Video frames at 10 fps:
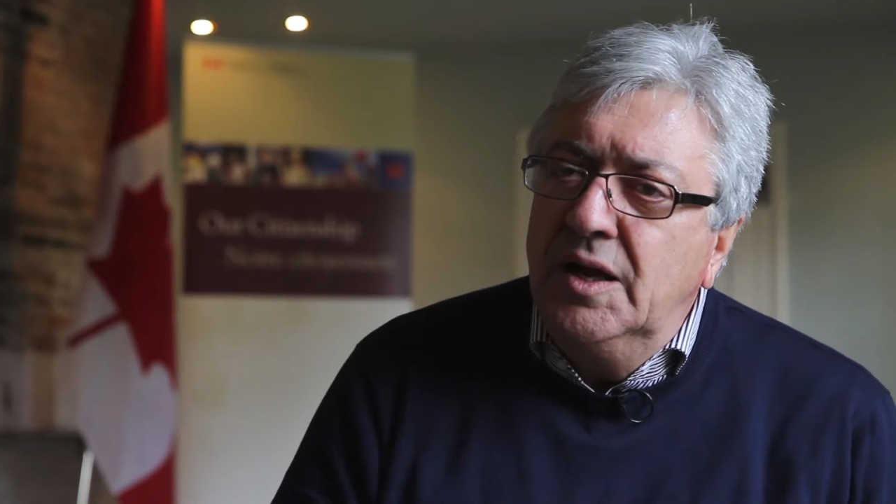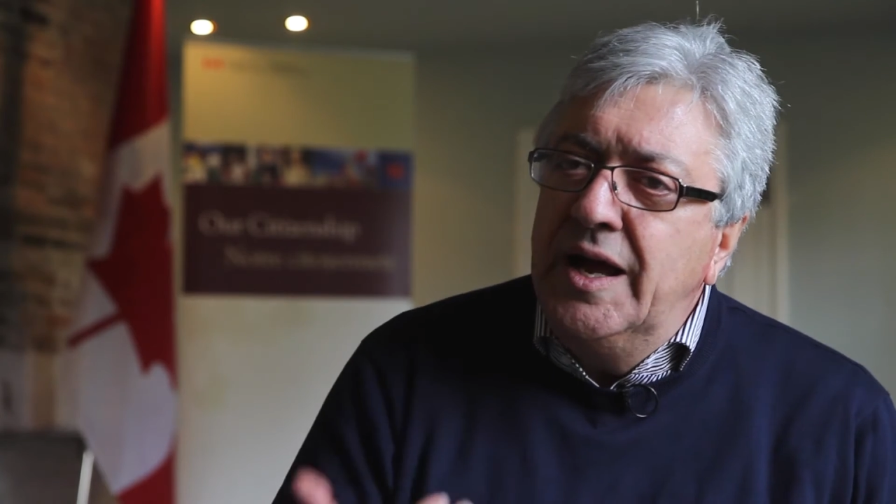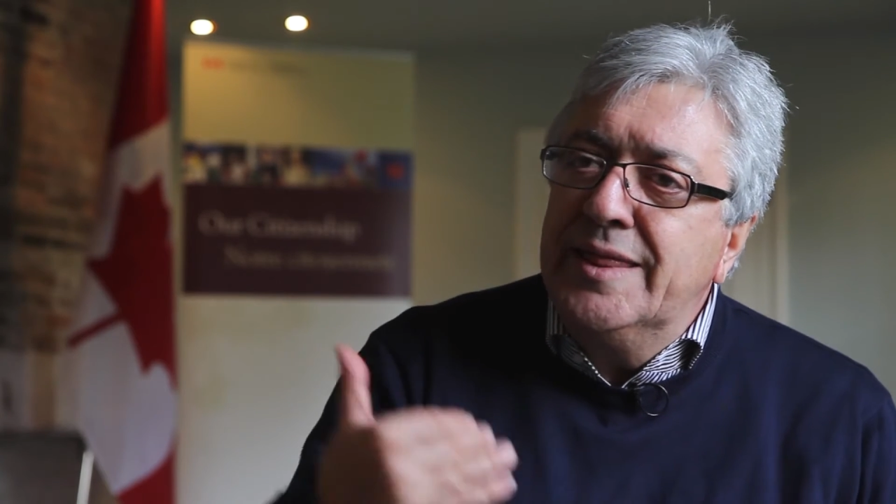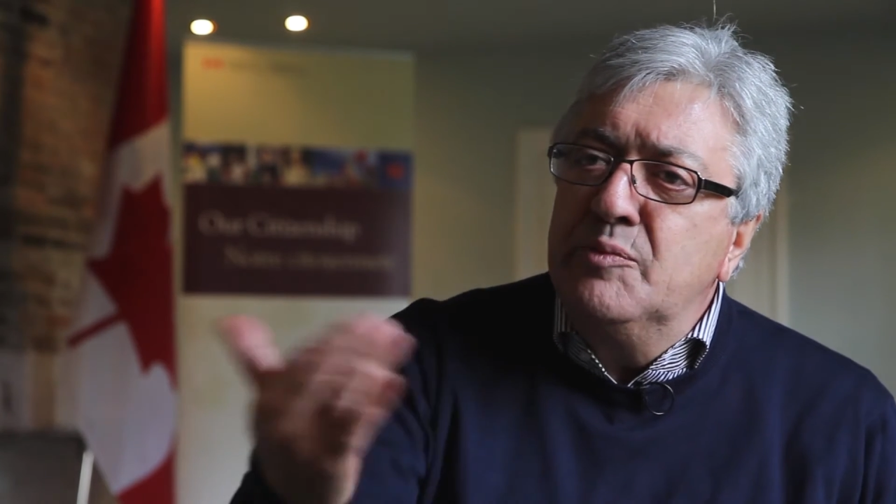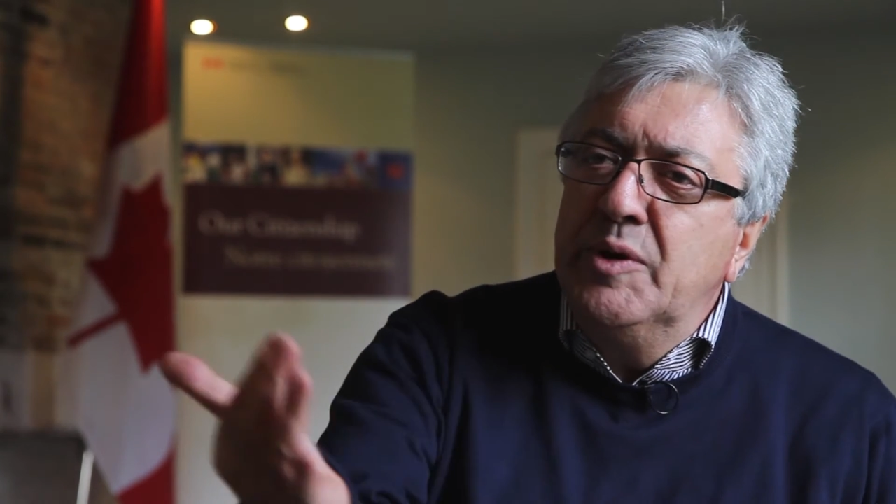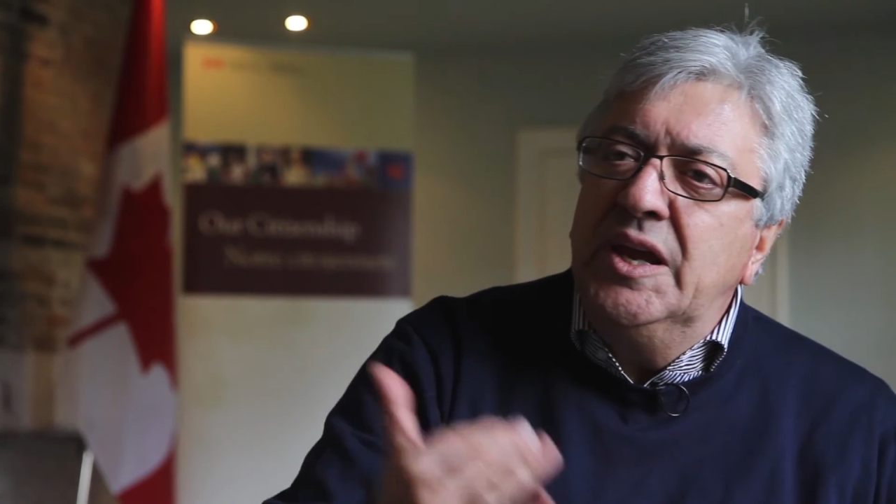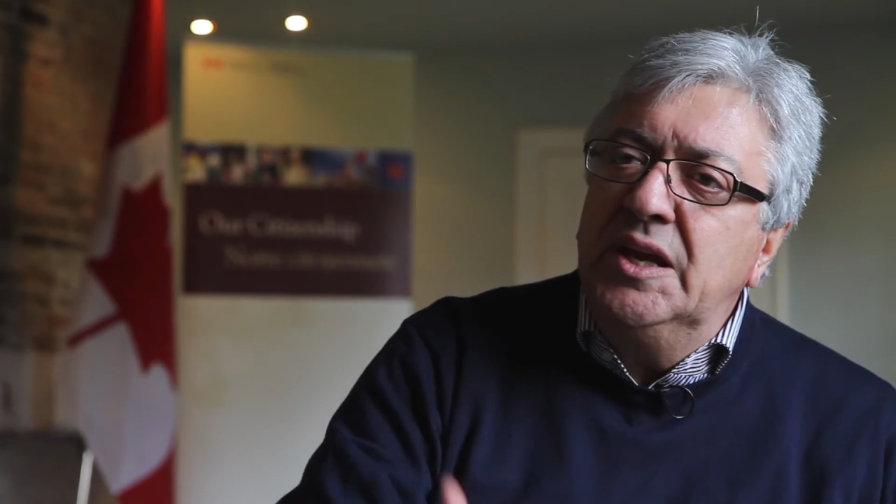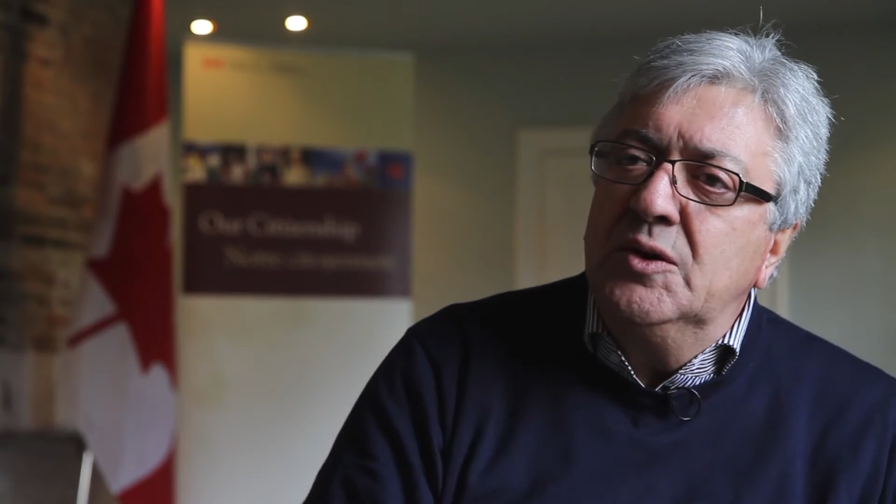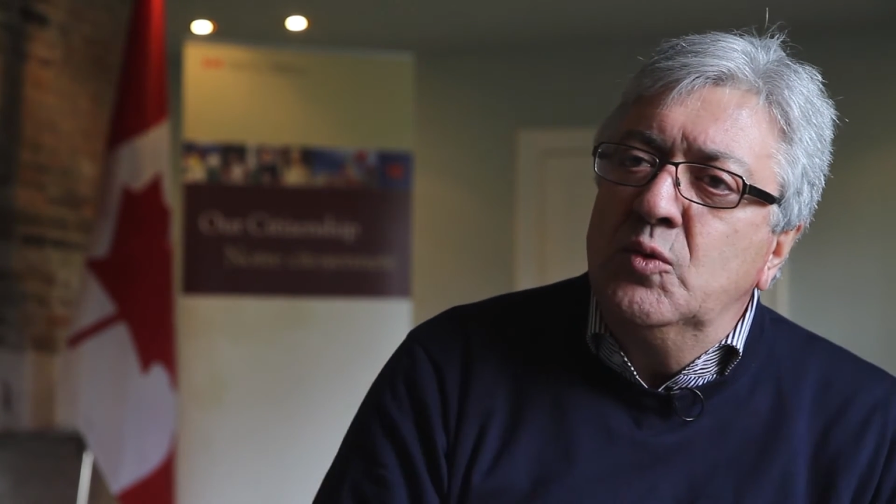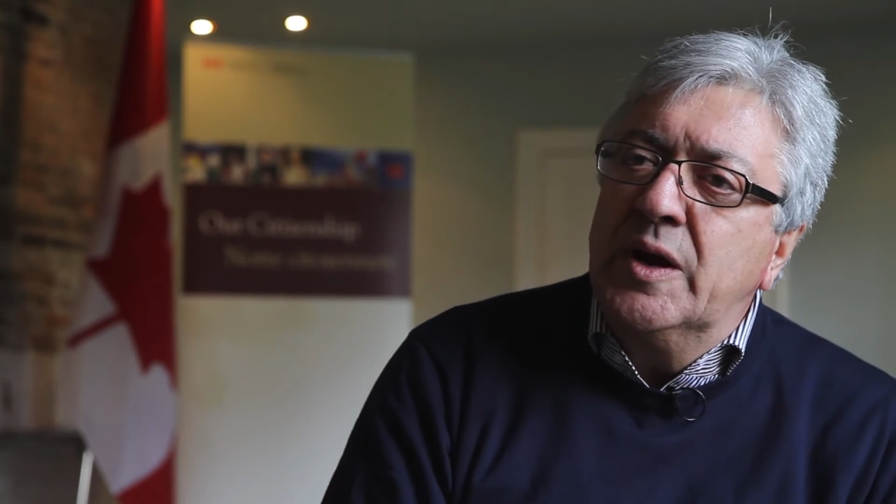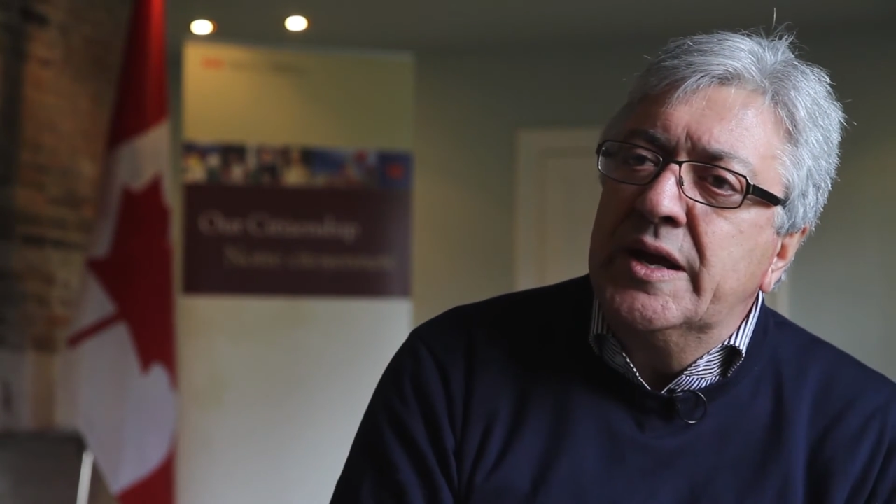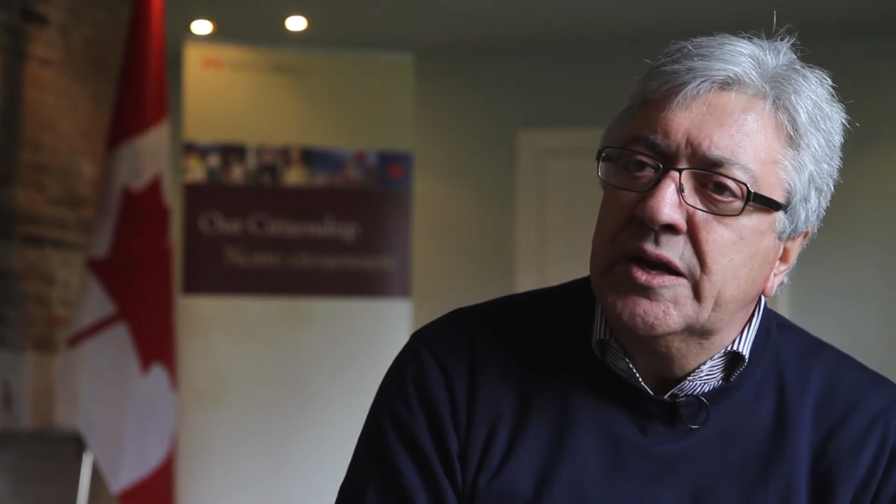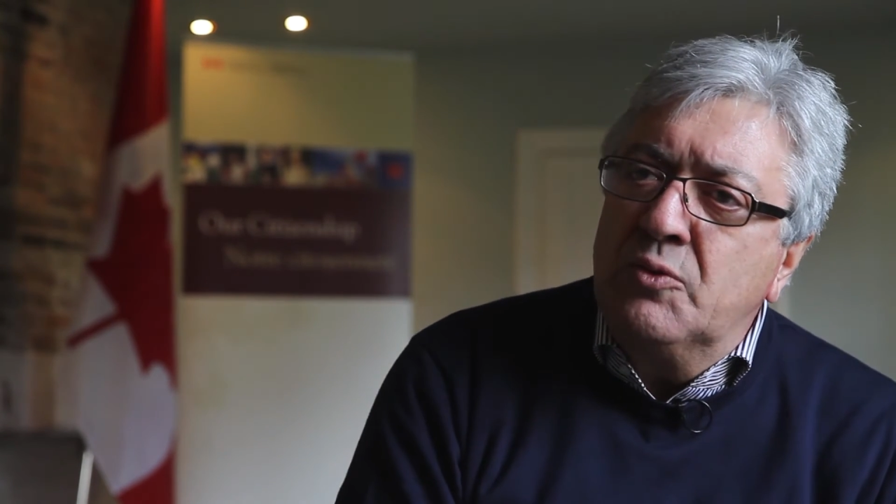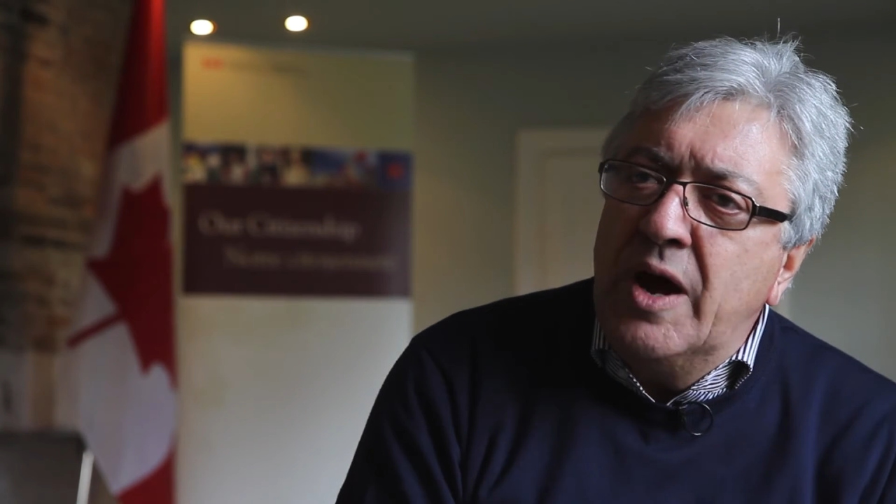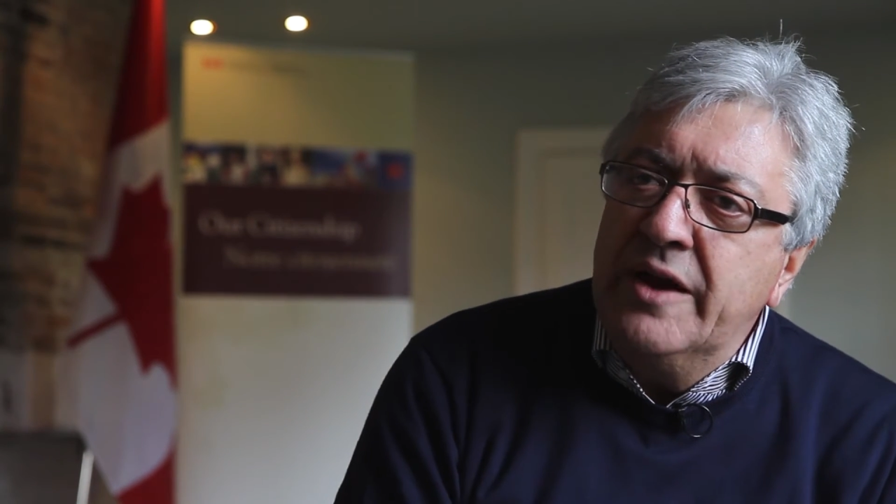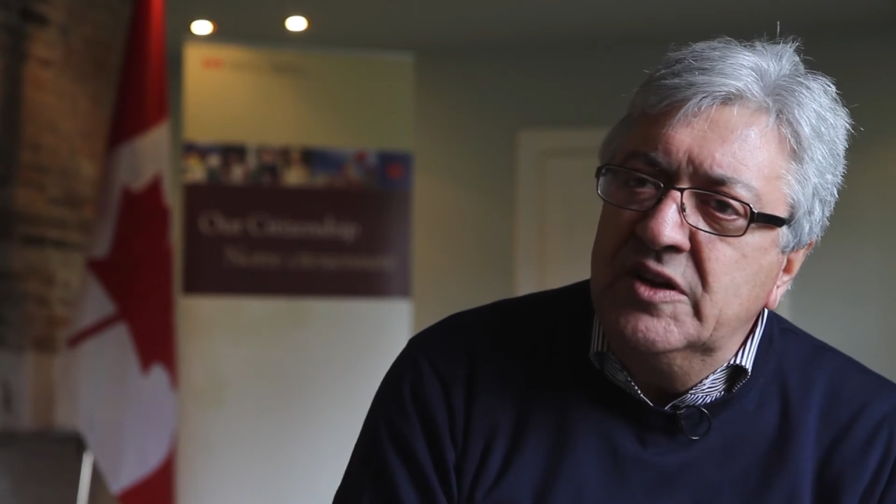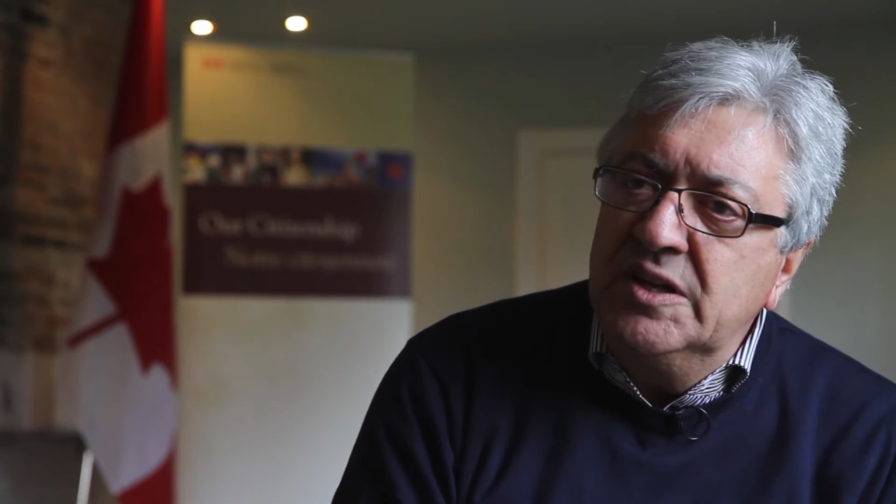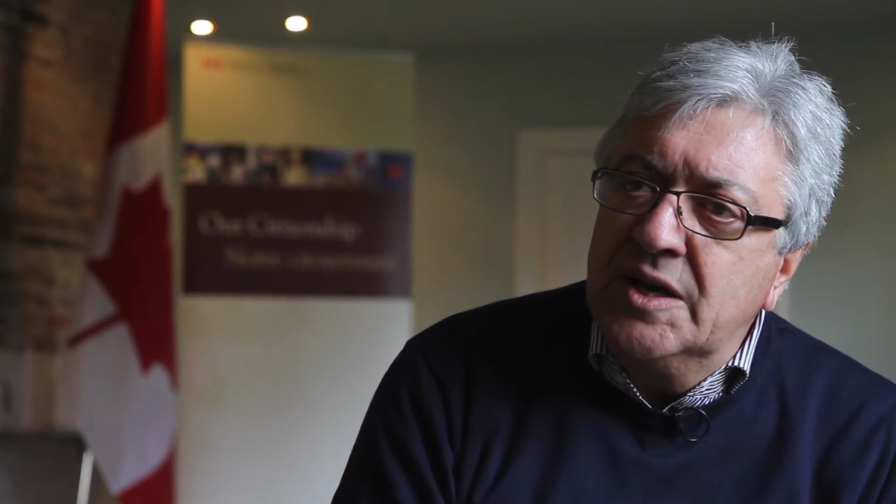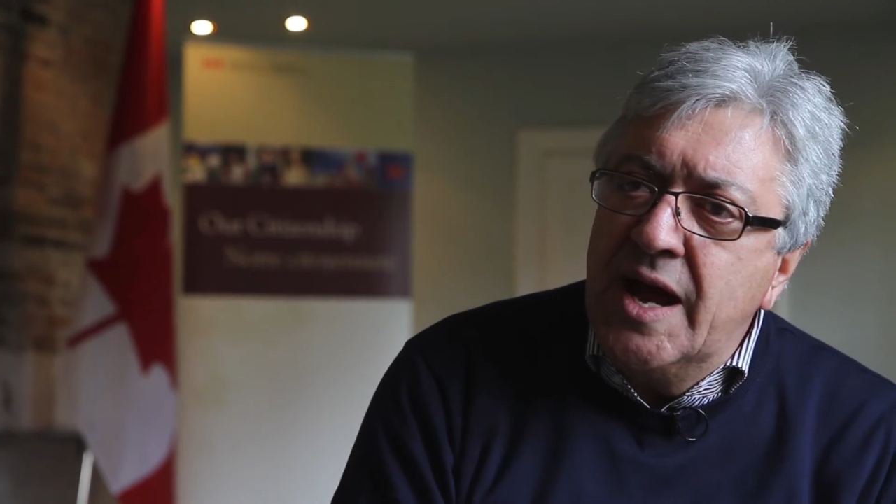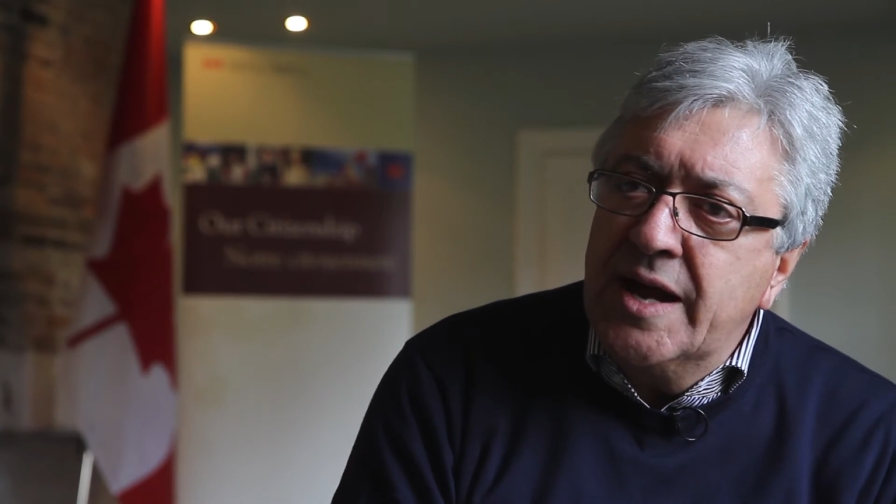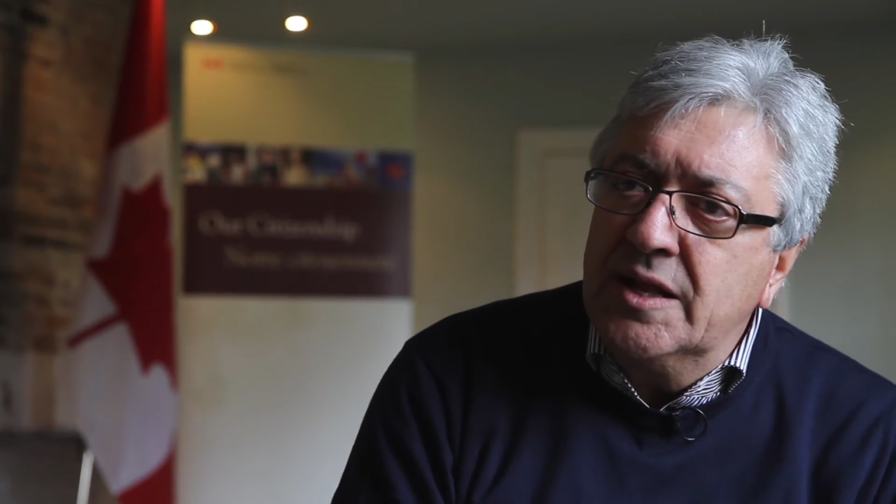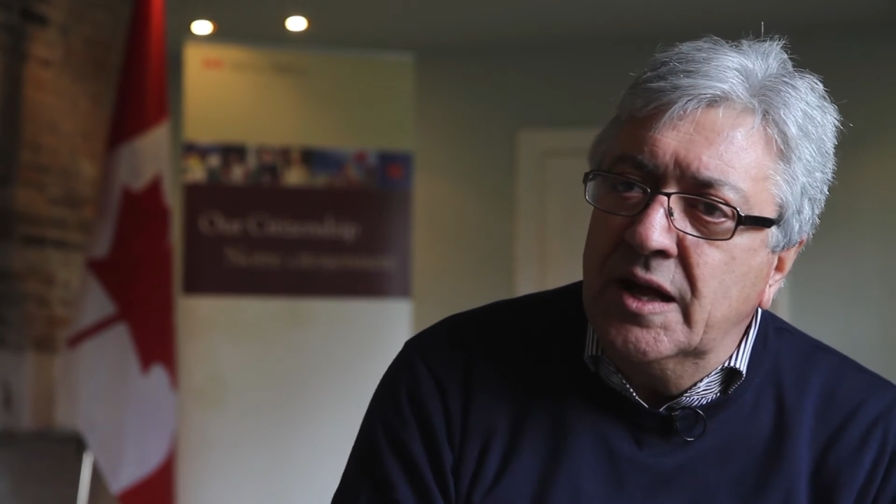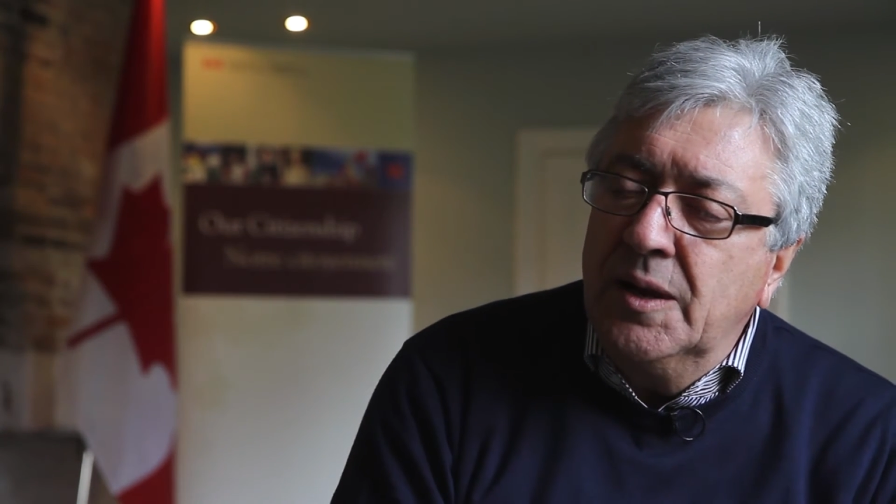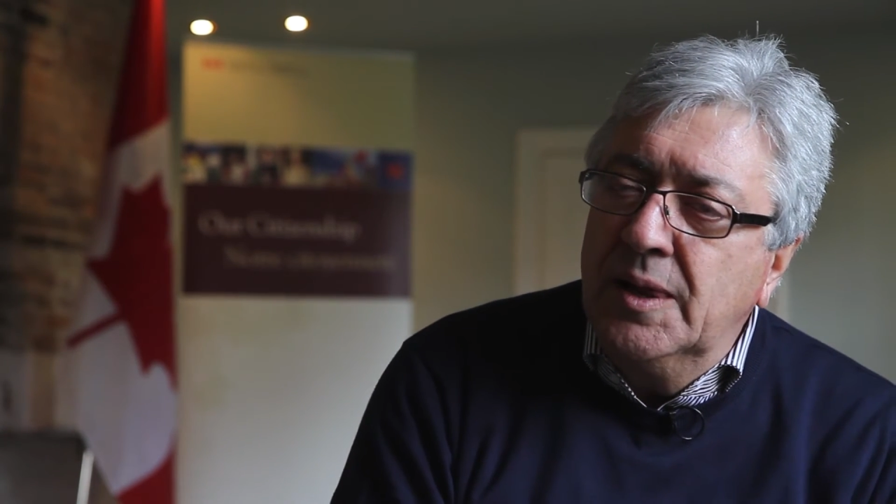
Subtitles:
at the beginning when I arrived in Canada